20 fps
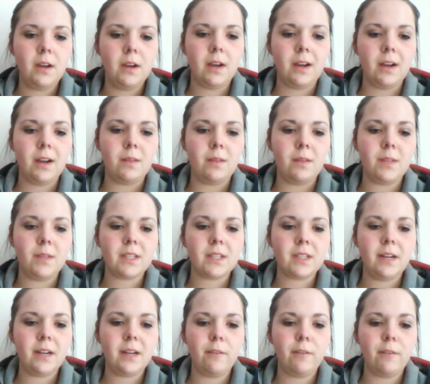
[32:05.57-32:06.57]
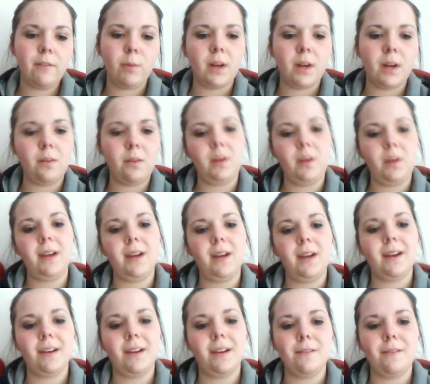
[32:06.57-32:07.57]
Uh, this kind of reminded me
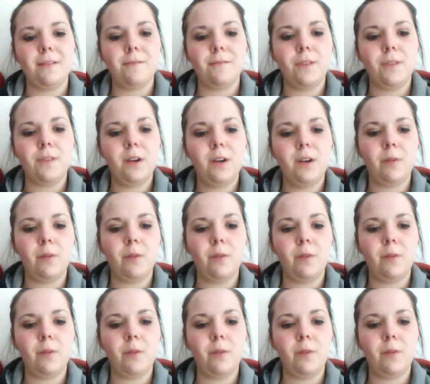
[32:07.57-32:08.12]
of